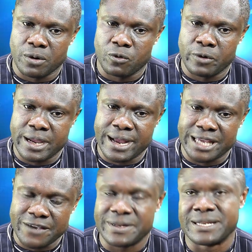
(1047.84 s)
we are
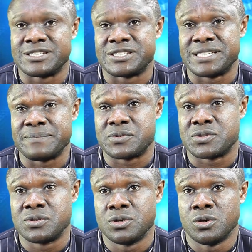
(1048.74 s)
giving these tips